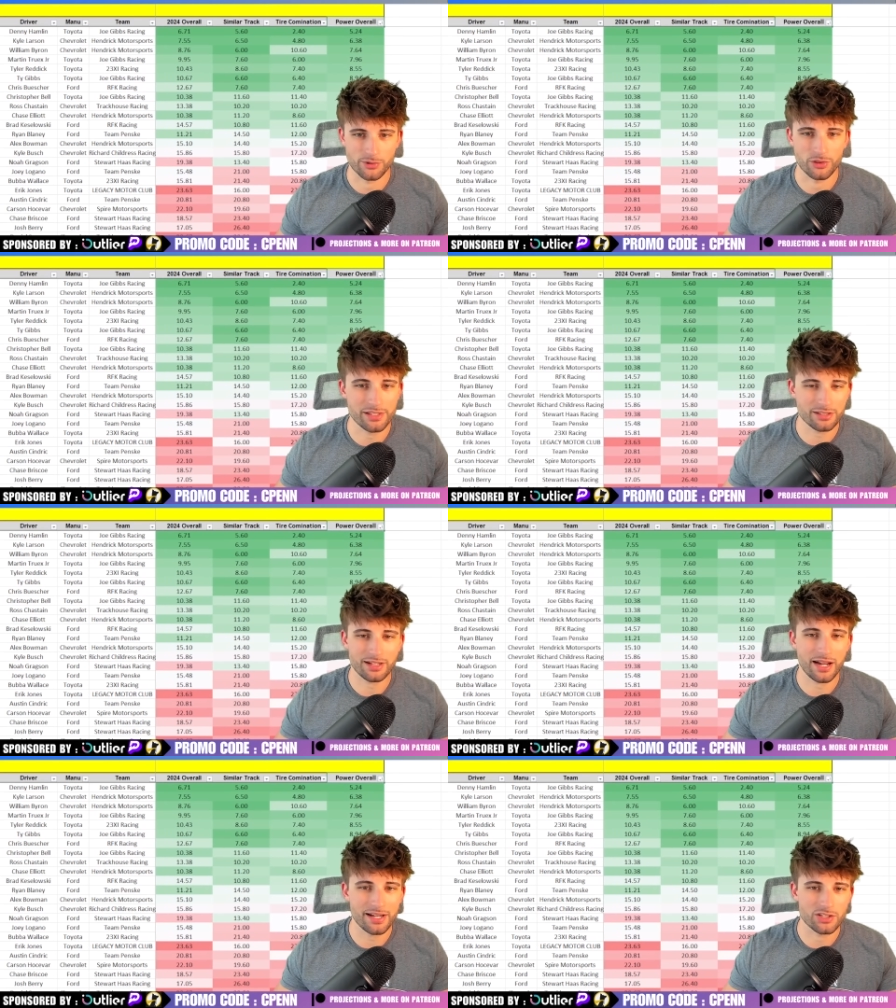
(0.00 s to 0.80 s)
So these are the
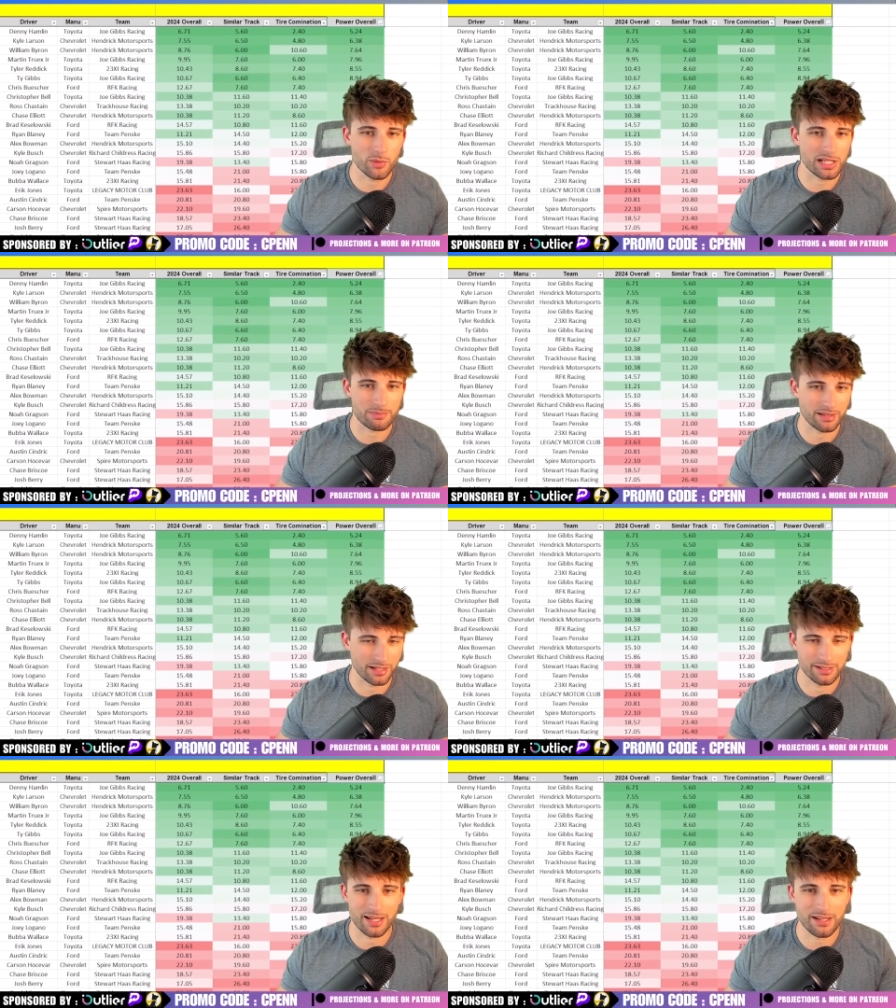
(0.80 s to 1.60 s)
guys you would expect to
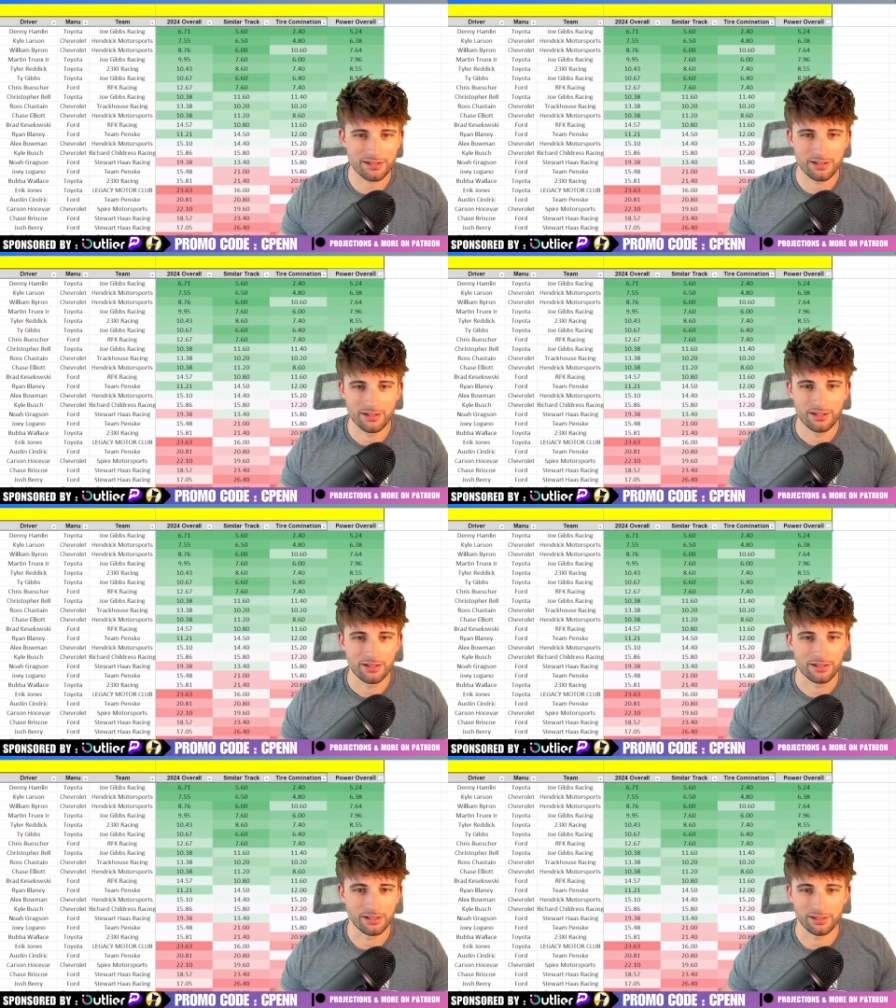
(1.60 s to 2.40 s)
contend,
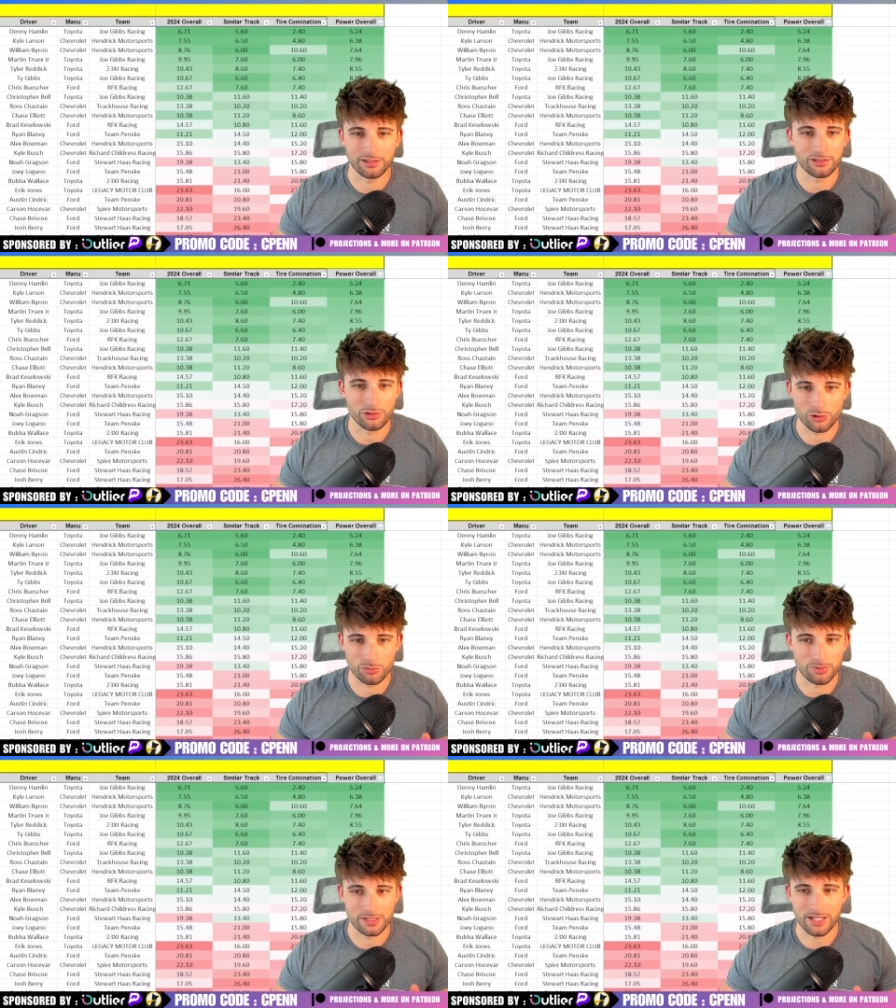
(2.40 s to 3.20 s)
and you
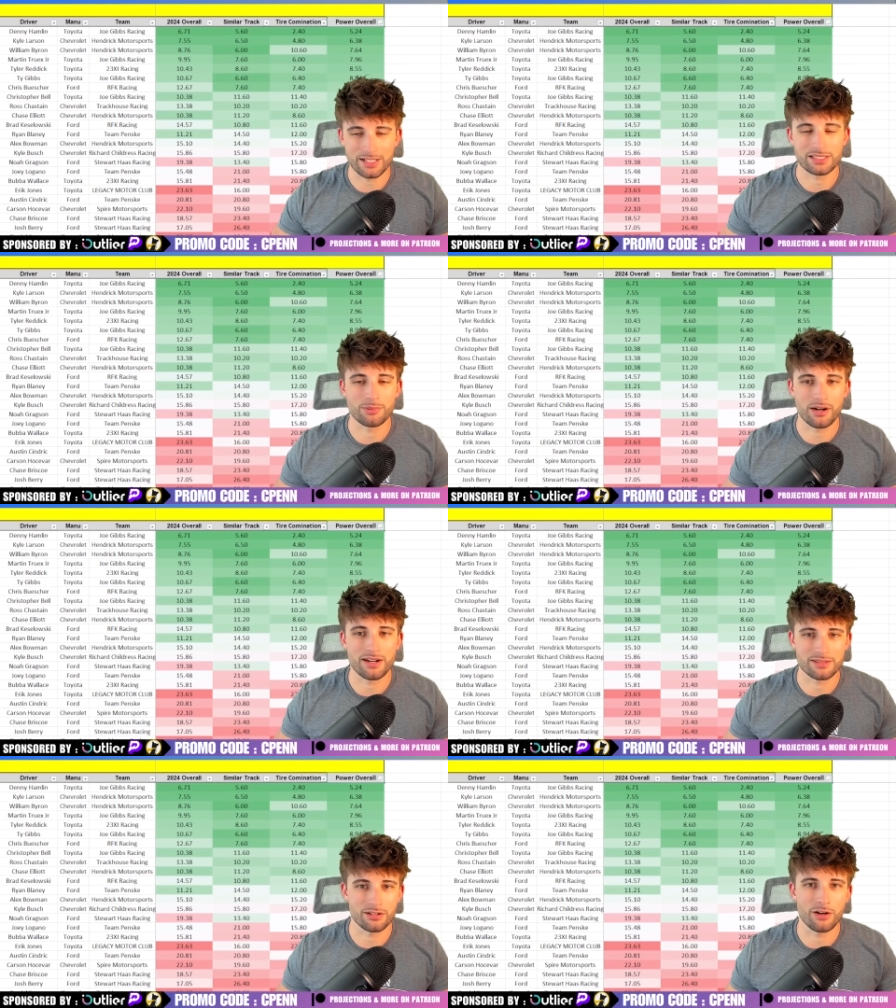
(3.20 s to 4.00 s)
should be not
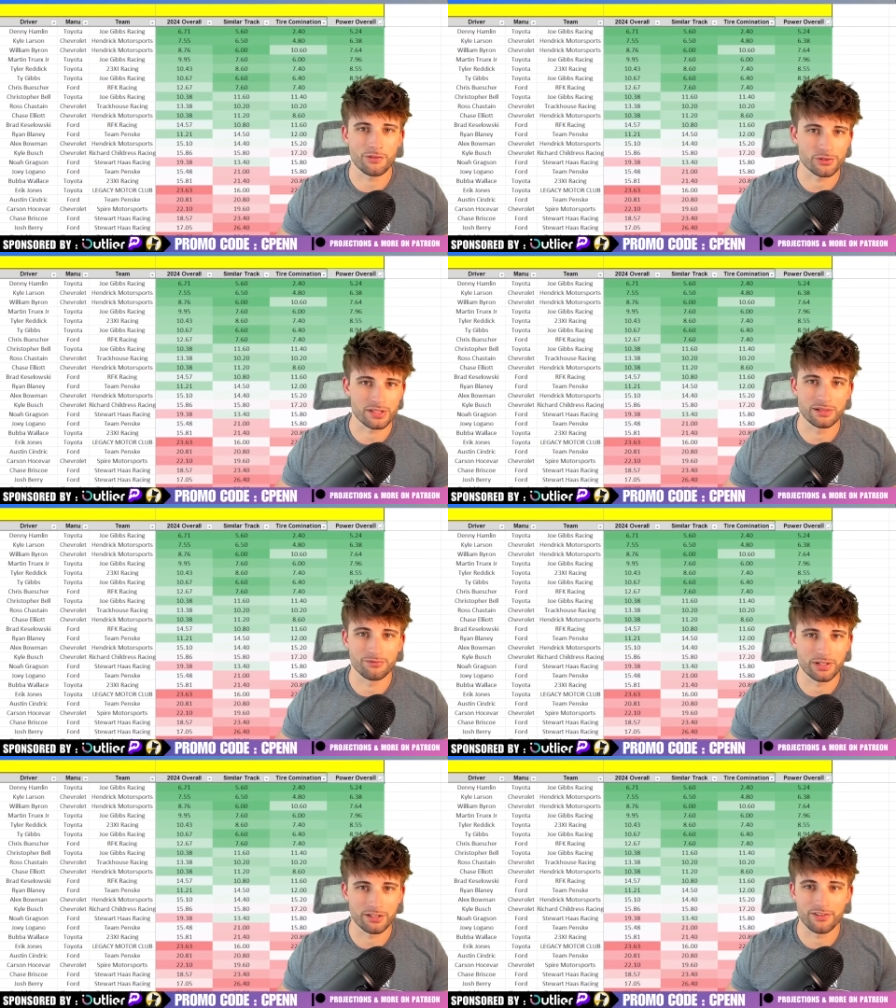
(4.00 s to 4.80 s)
surprised at all if you see them
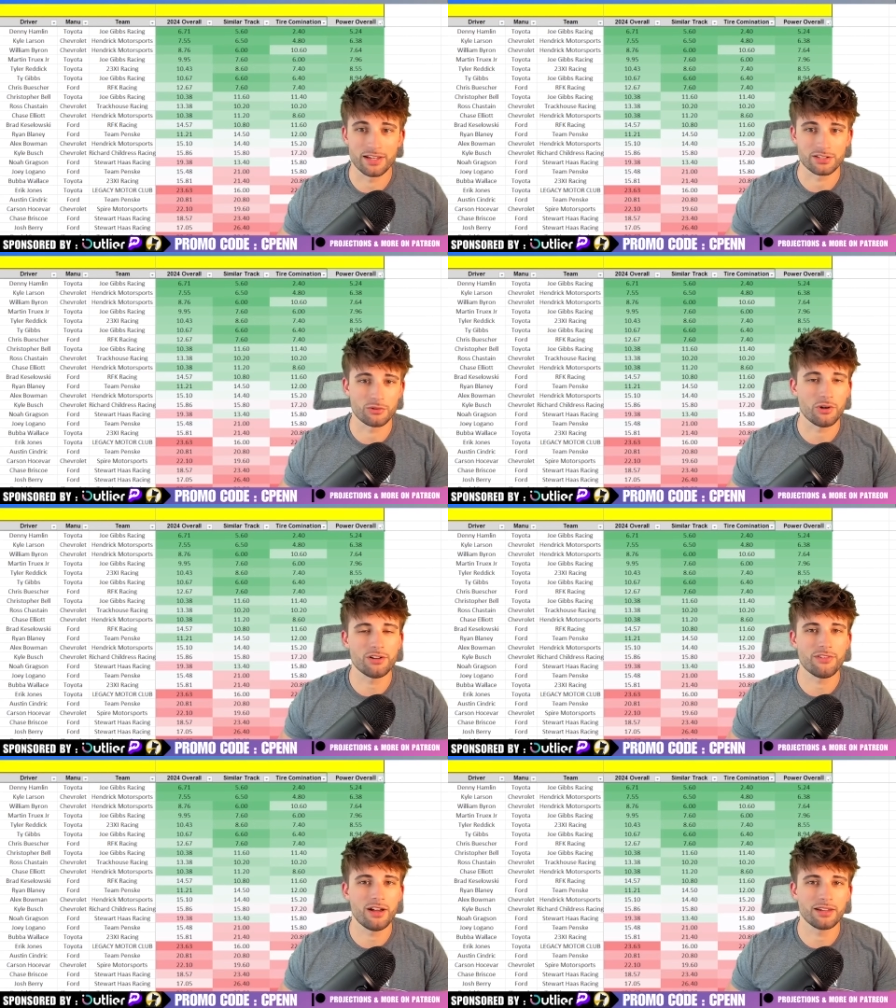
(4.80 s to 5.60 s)
very fast in
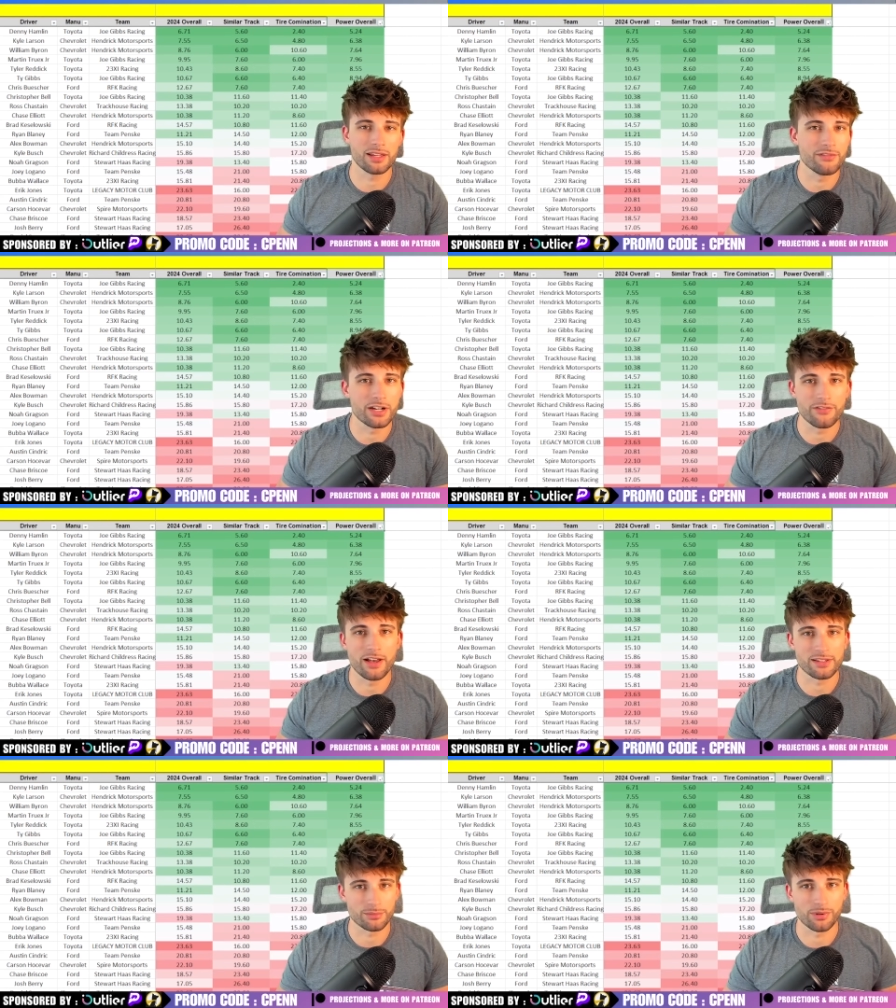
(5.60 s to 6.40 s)
qualifying and very
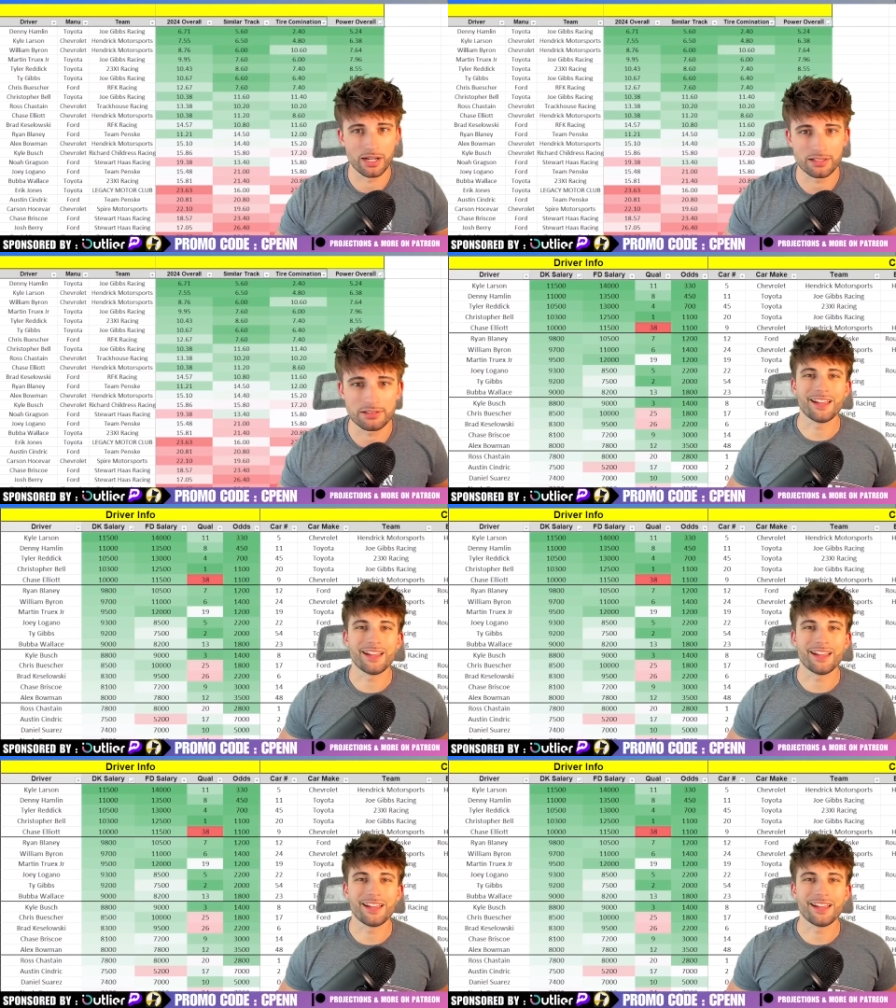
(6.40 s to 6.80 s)
fast in practice.